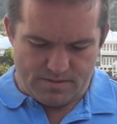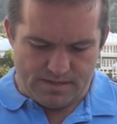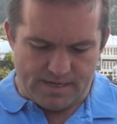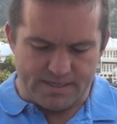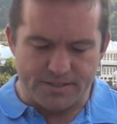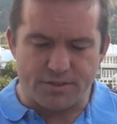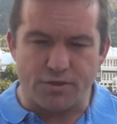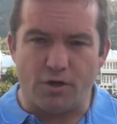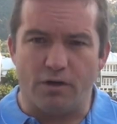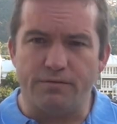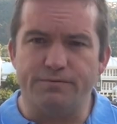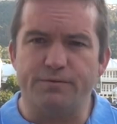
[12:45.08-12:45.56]

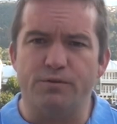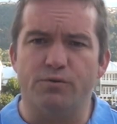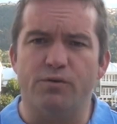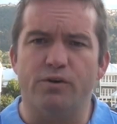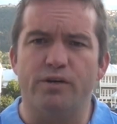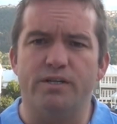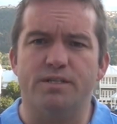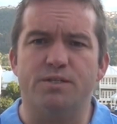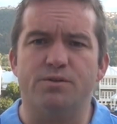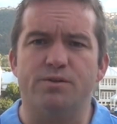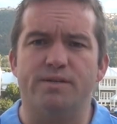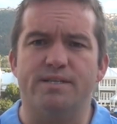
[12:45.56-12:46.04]
As Dolph de
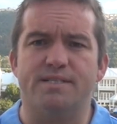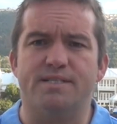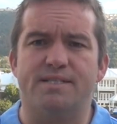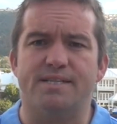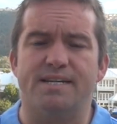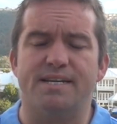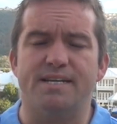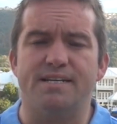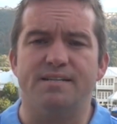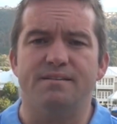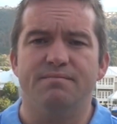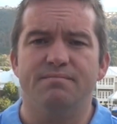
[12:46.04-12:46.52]
Roos always
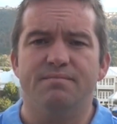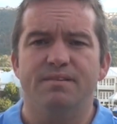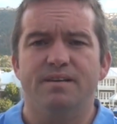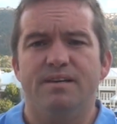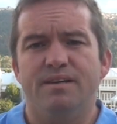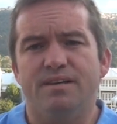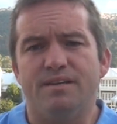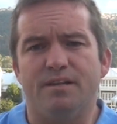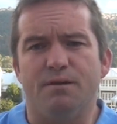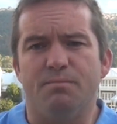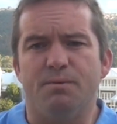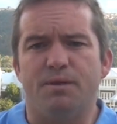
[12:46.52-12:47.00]
said,
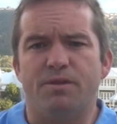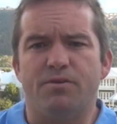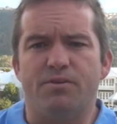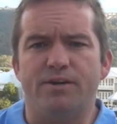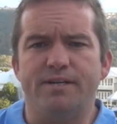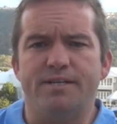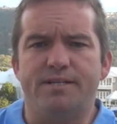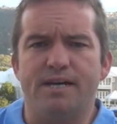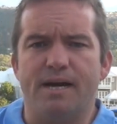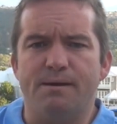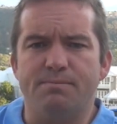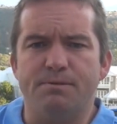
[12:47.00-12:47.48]
there'll be
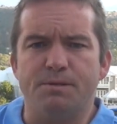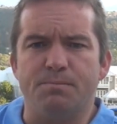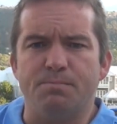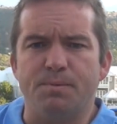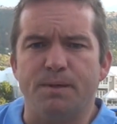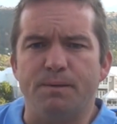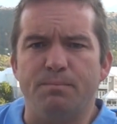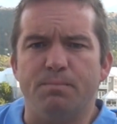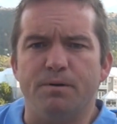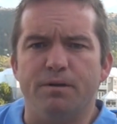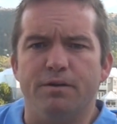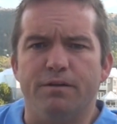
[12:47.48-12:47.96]
three types of
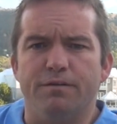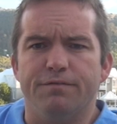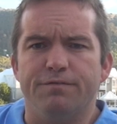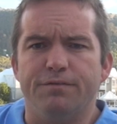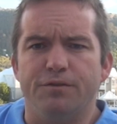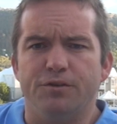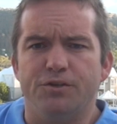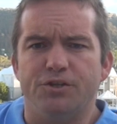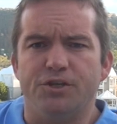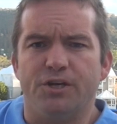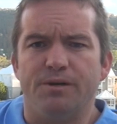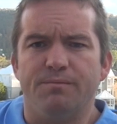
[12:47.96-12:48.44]
people in the
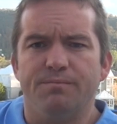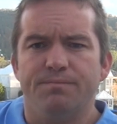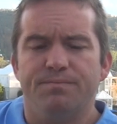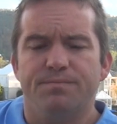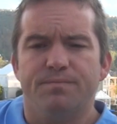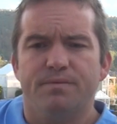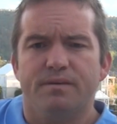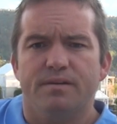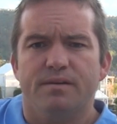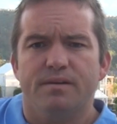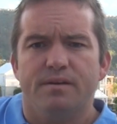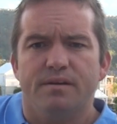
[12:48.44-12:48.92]
future.
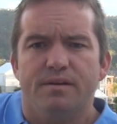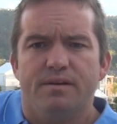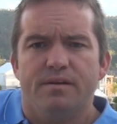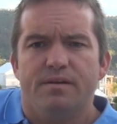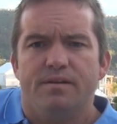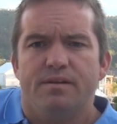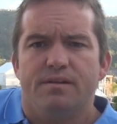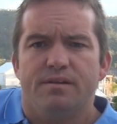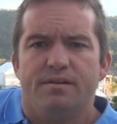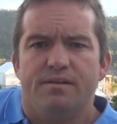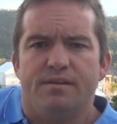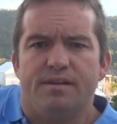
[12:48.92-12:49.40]

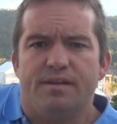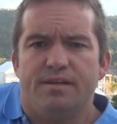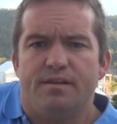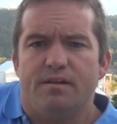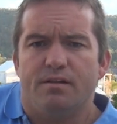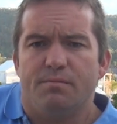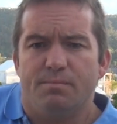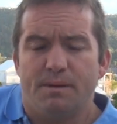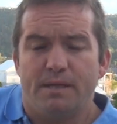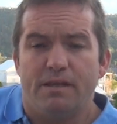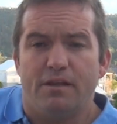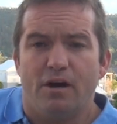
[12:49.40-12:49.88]

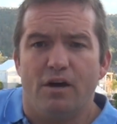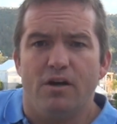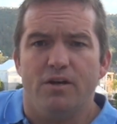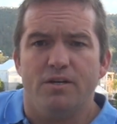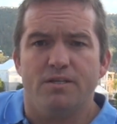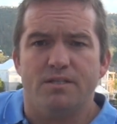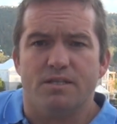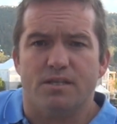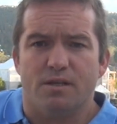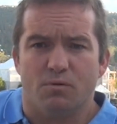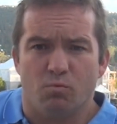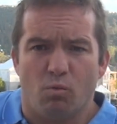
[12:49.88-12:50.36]
There'll be
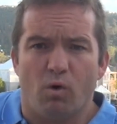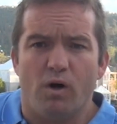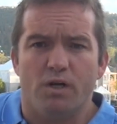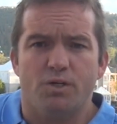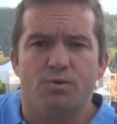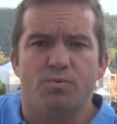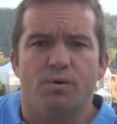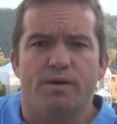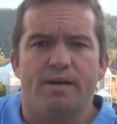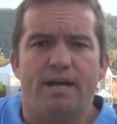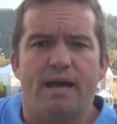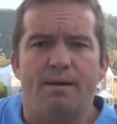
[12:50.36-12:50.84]
those that
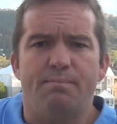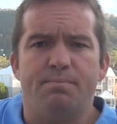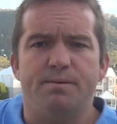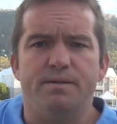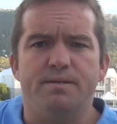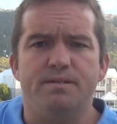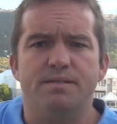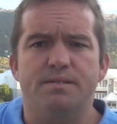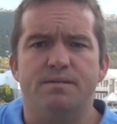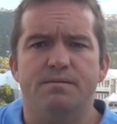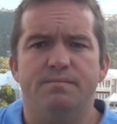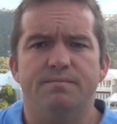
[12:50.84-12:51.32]
watch what
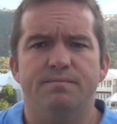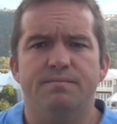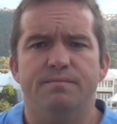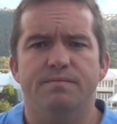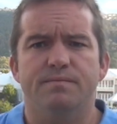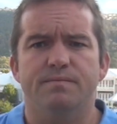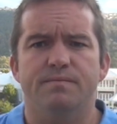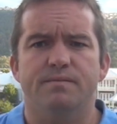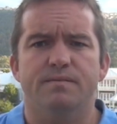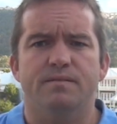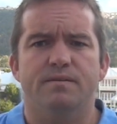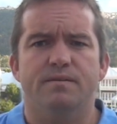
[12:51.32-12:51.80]
happens,
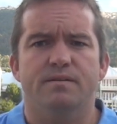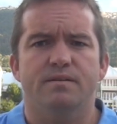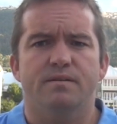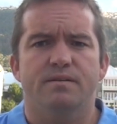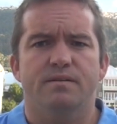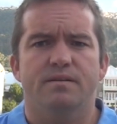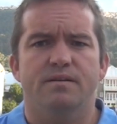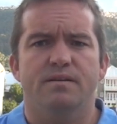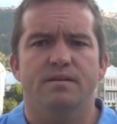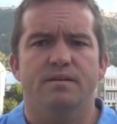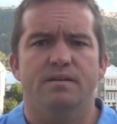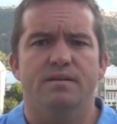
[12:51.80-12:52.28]

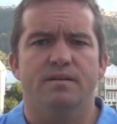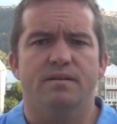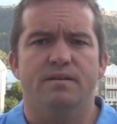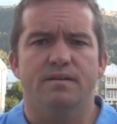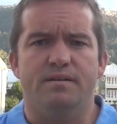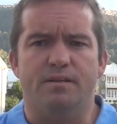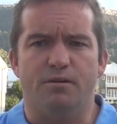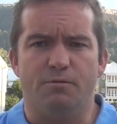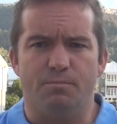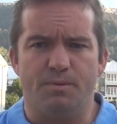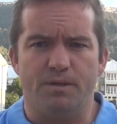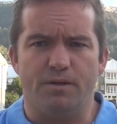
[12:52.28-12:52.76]

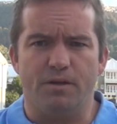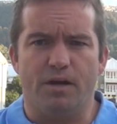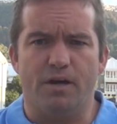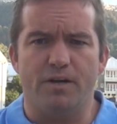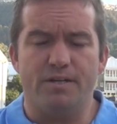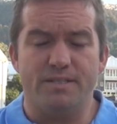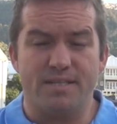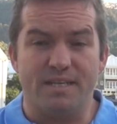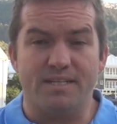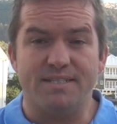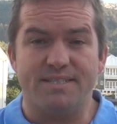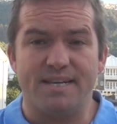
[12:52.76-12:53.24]
there'll be
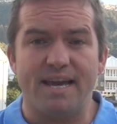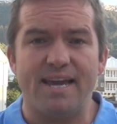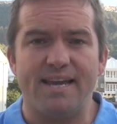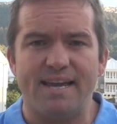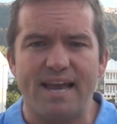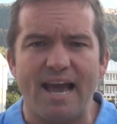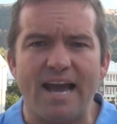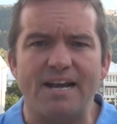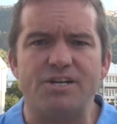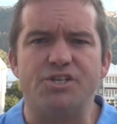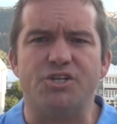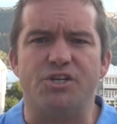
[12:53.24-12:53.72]
those that take
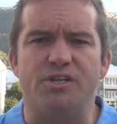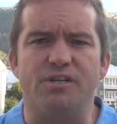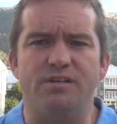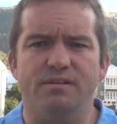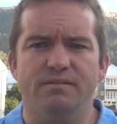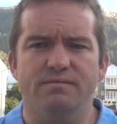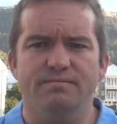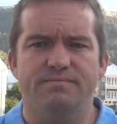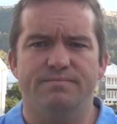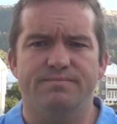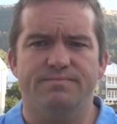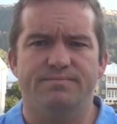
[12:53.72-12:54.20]
action,